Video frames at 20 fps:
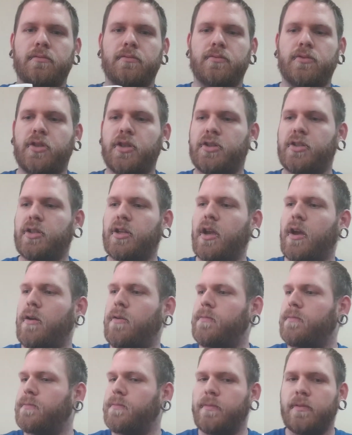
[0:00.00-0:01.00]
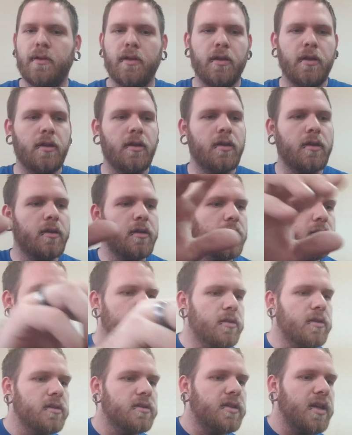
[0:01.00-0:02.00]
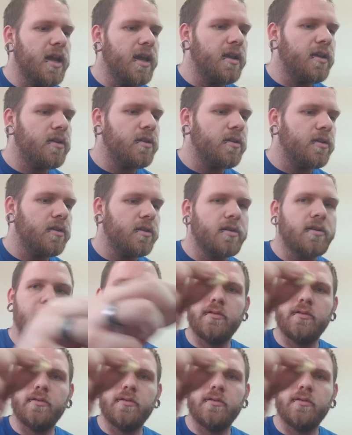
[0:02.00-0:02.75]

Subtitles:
Good to go. Then you take the